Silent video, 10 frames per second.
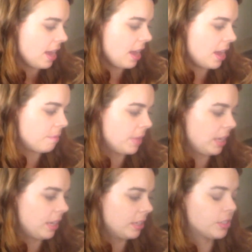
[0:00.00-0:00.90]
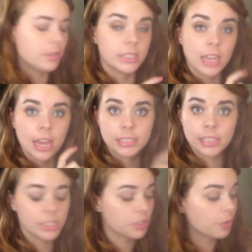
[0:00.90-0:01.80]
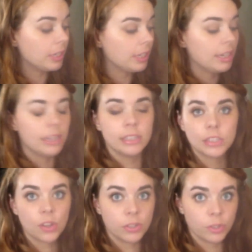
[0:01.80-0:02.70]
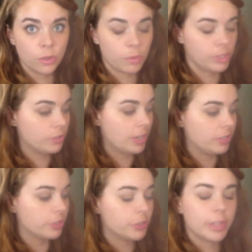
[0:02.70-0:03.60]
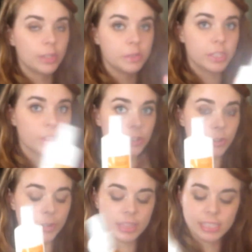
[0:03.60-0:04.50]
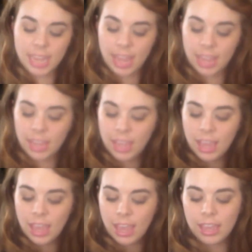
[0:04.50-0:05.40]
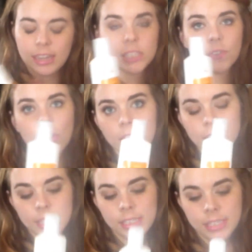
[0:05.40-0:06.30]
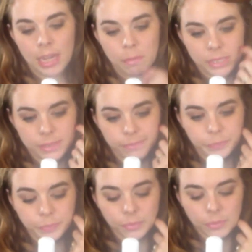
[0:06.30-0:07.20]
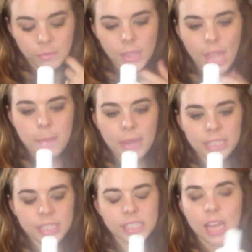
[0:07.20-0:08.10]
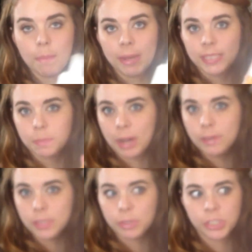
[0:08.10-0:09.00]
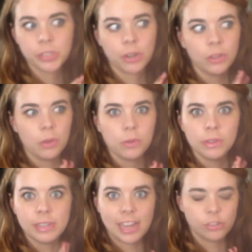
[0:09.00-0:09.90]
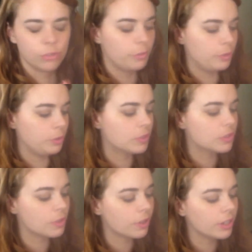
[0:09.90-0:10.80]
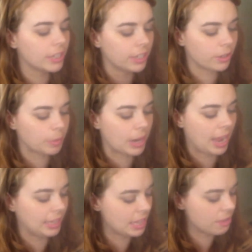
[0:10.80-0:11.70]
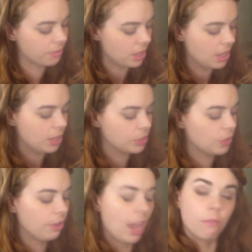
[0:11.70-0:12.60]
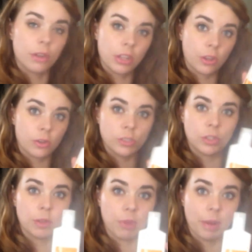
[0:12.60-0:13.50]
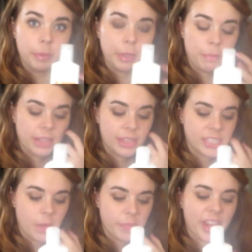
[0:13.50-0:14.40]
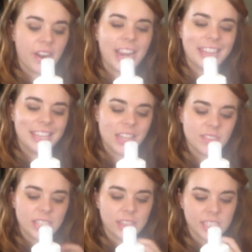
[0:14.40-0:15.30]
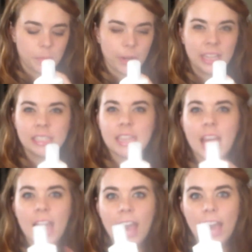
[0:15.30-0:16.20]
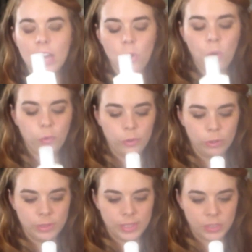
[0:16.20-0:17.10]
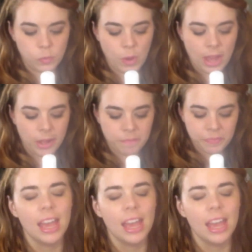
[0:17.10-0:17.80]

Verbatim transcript: Um, So it's got sunscreen in it, and it's also a moisturizer. So I use this during the day, and it's for all skin types. I picked this up at Sprouts, which is our local natural food store here where I live. So if you have one of those, you can probably pick this up there. I think I've seen this brand at Whole Foods as well.